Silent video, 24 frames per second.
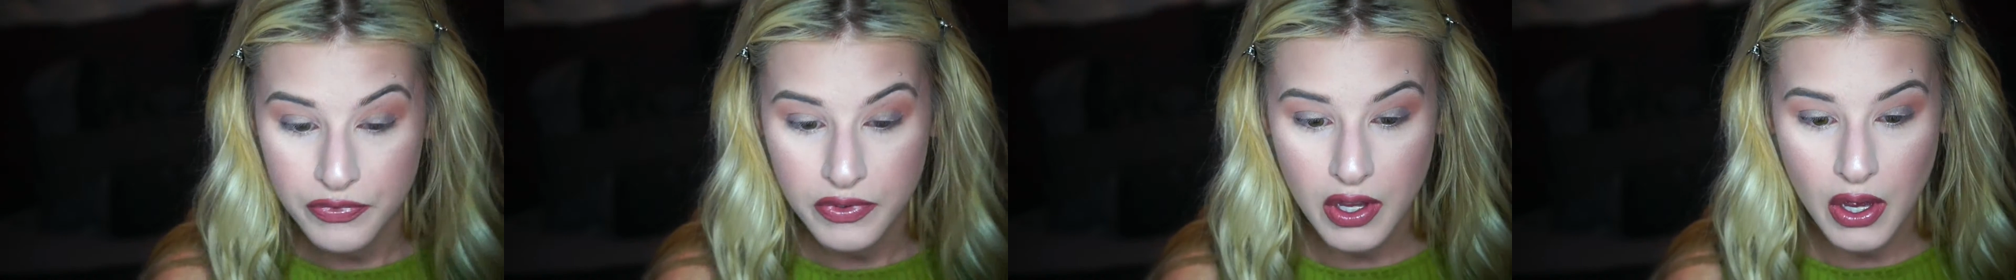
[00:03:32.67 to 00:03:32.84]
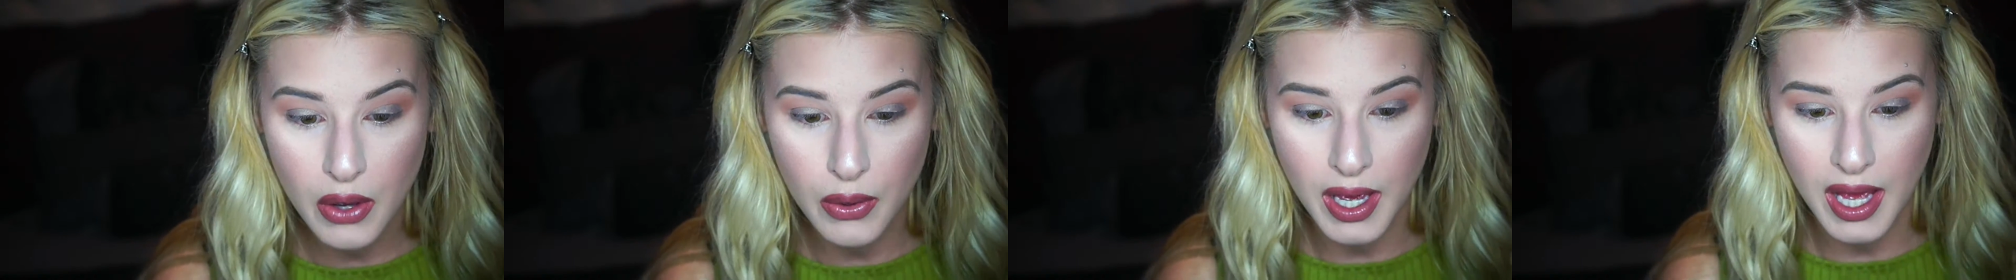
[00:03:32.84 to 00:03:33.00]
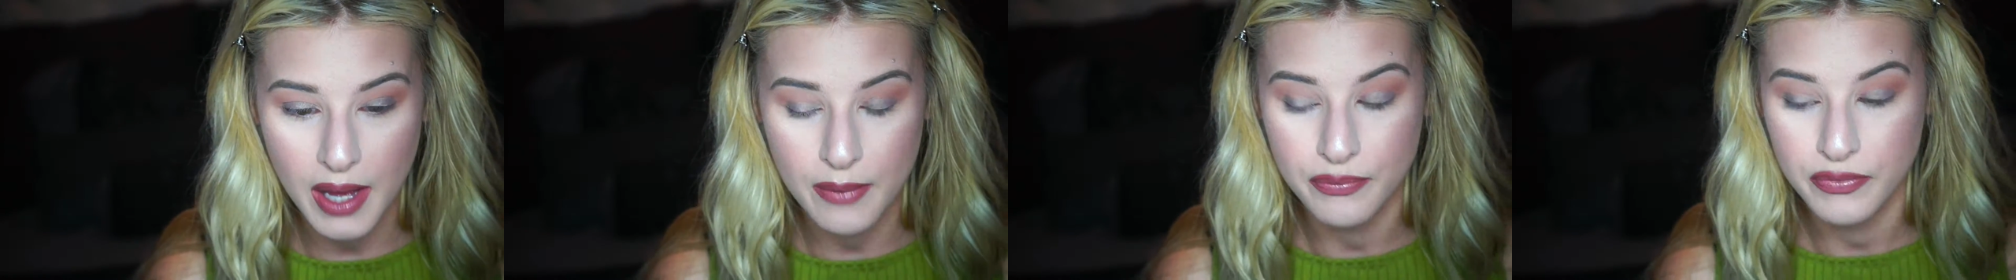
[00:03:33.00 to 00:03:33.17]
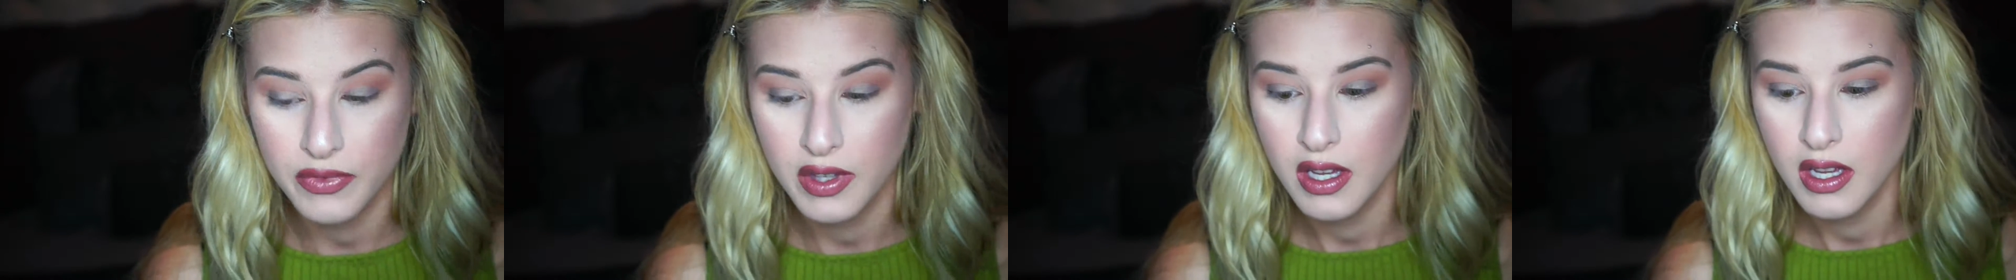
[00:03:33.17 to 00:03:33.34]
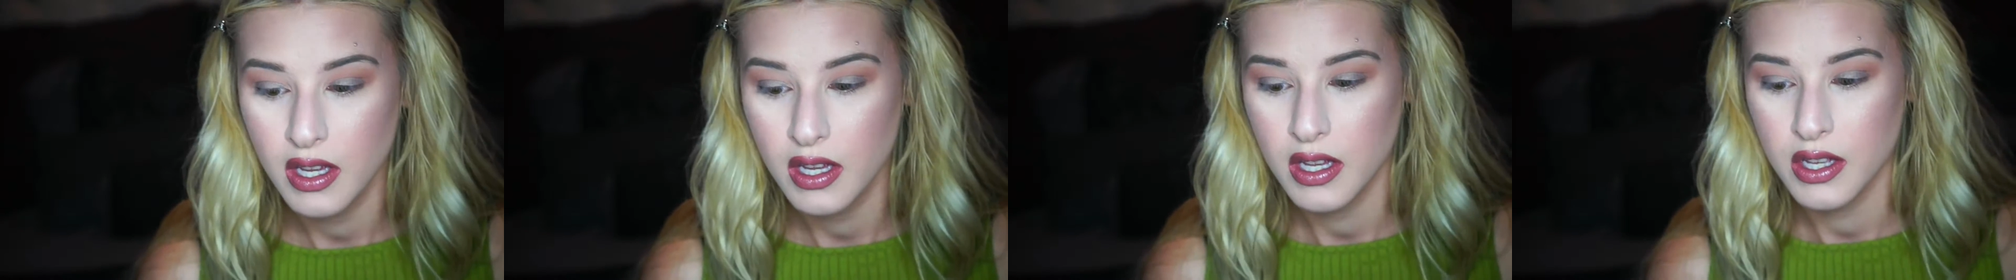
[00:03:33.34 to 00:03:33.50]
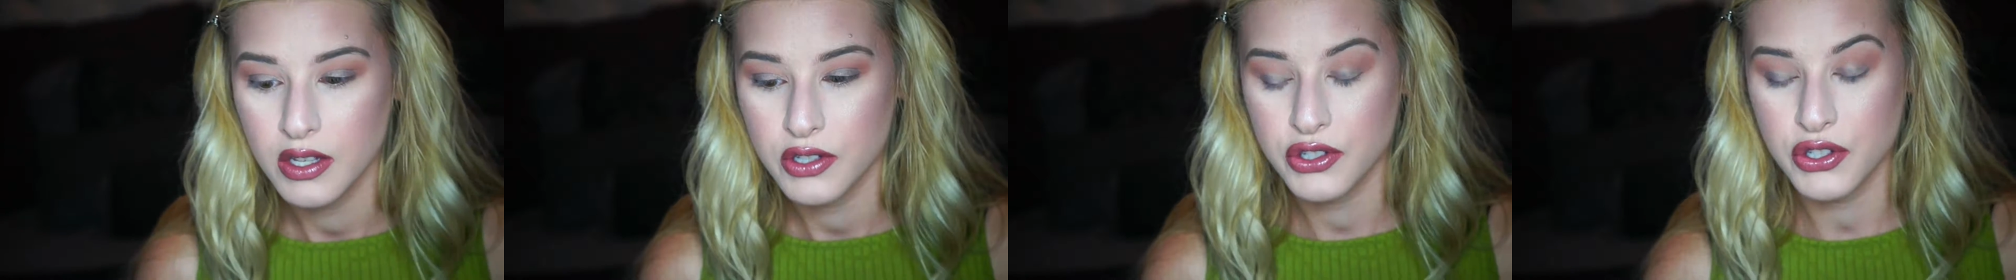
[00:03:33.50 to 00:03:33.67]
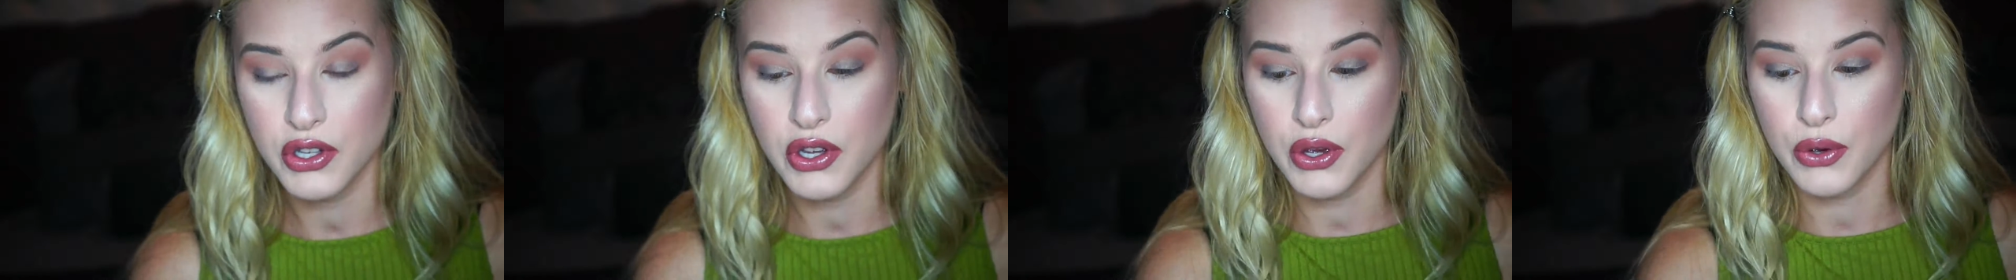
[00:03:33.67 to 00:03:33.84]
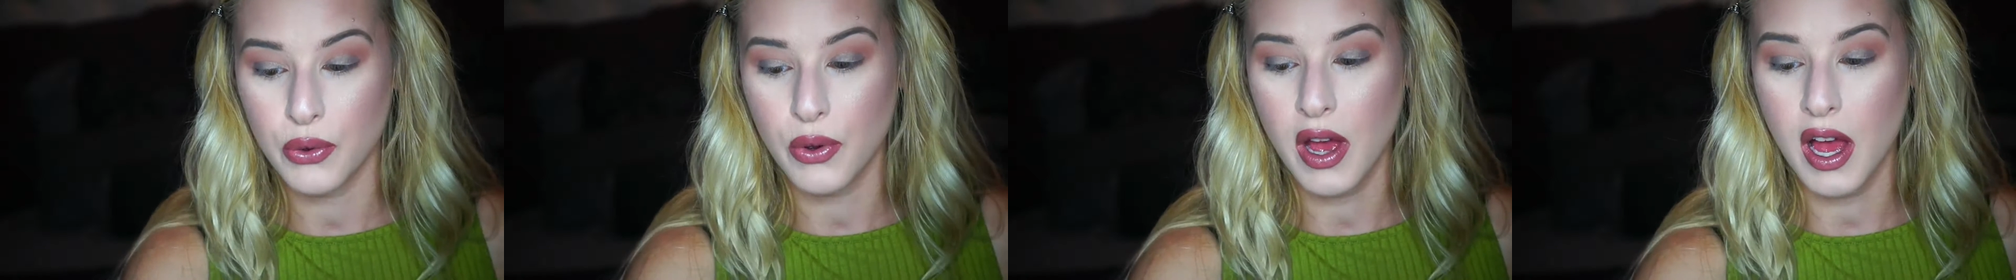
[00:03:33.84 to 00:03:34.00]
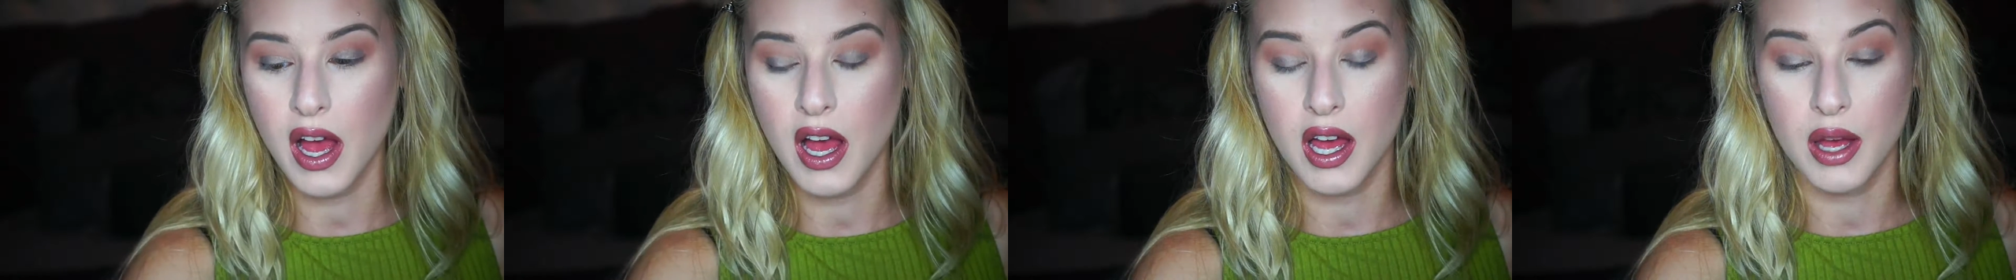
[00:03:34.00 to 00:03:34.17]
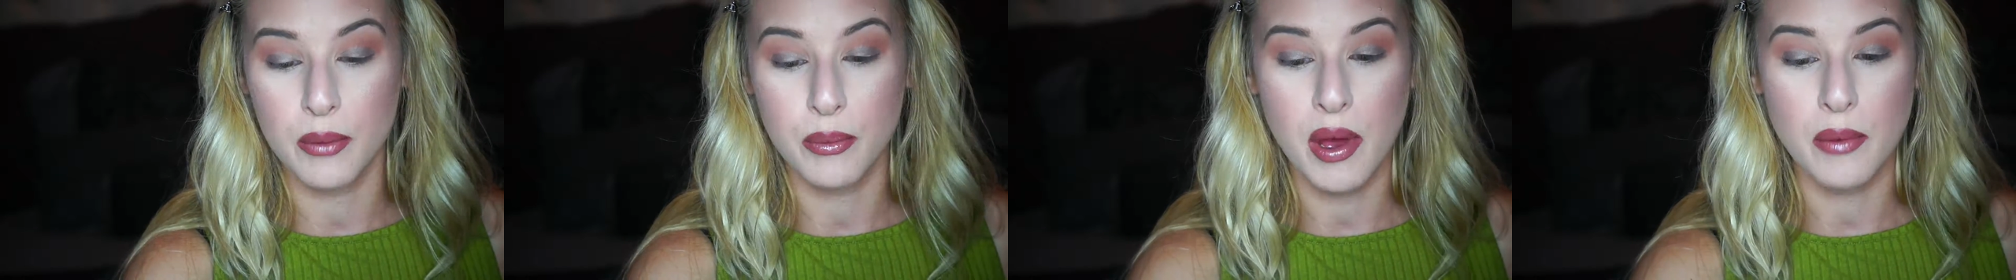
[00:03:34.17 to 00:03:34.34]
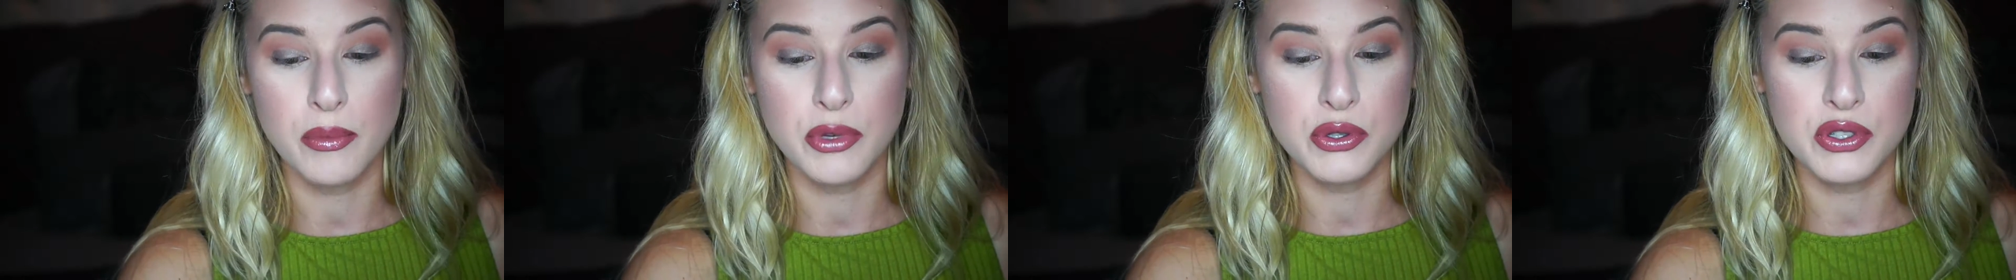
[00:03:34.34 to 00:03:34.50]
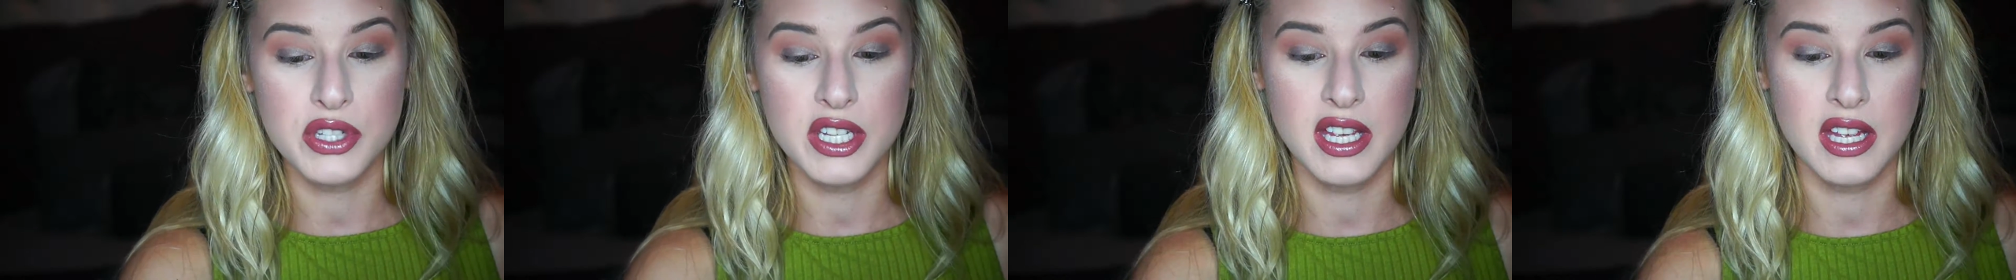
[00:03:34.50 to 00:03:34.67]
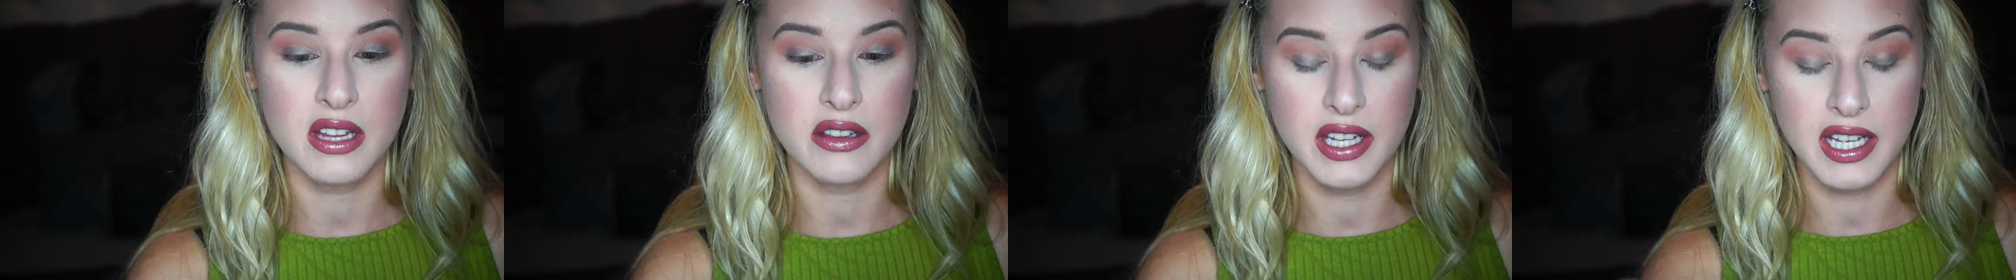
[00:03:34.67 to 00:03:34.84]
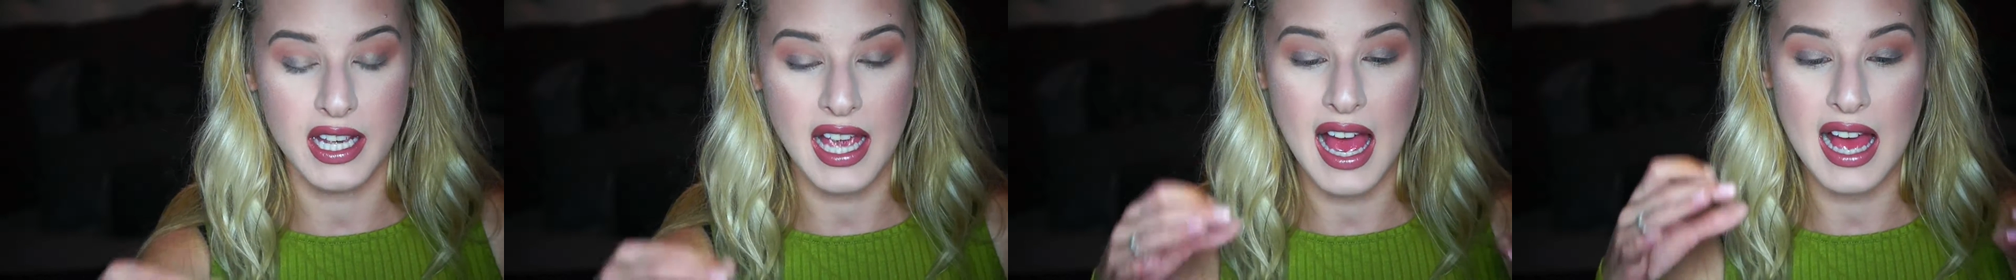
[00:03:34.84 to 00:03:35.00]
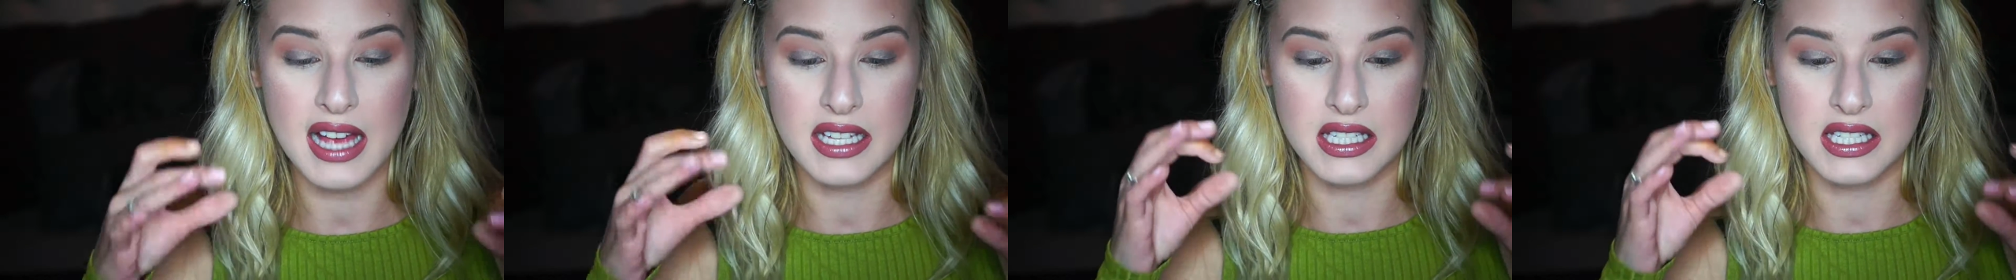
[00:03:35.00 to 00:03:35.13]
Okay, so I'm using it like